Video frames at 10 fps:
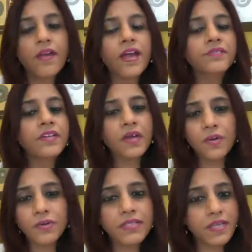and we are
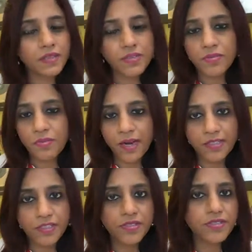around 10,000
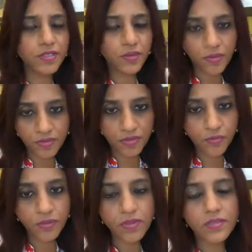practitioners across the
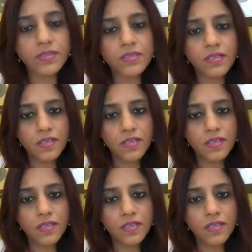world